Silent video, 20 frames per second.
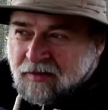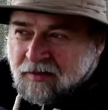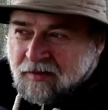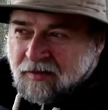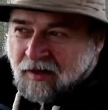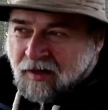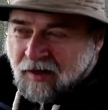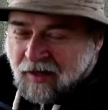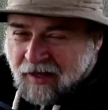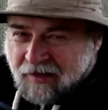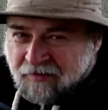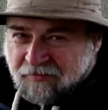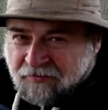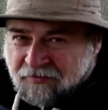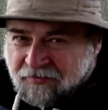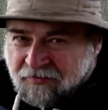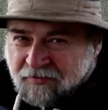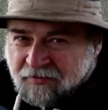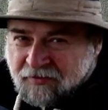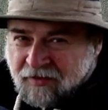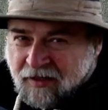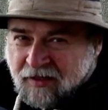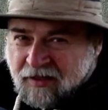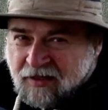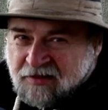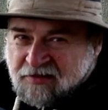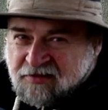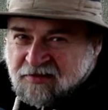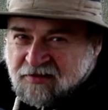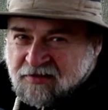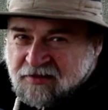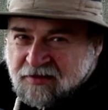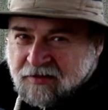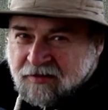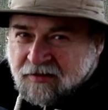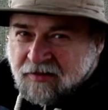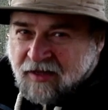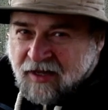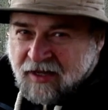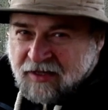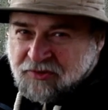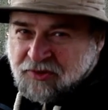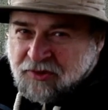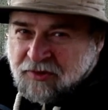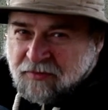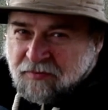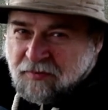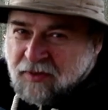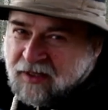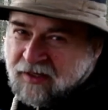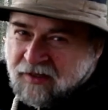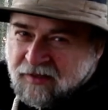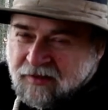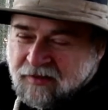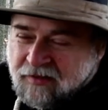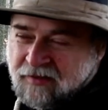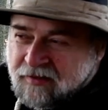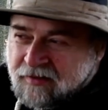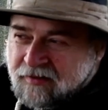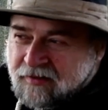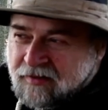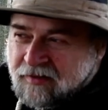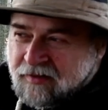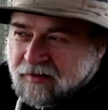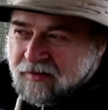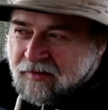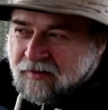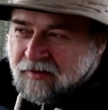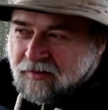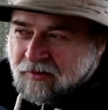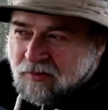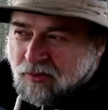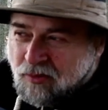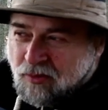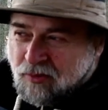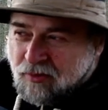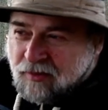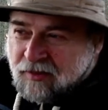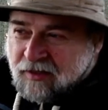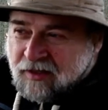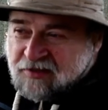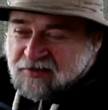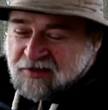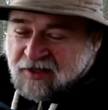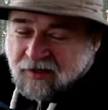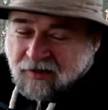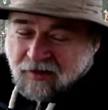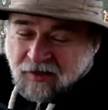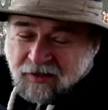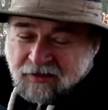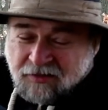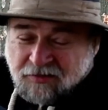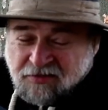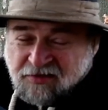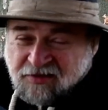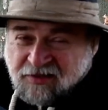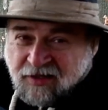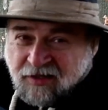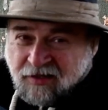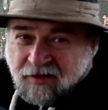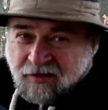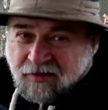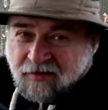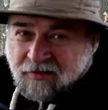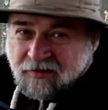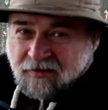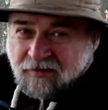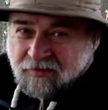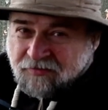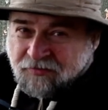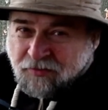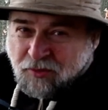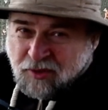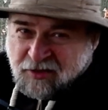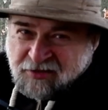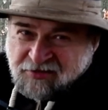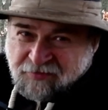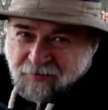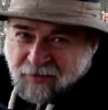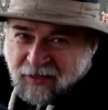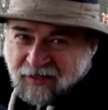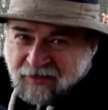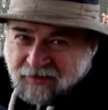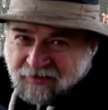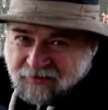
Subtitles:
life as a nature being, or as I like to say, a forest man.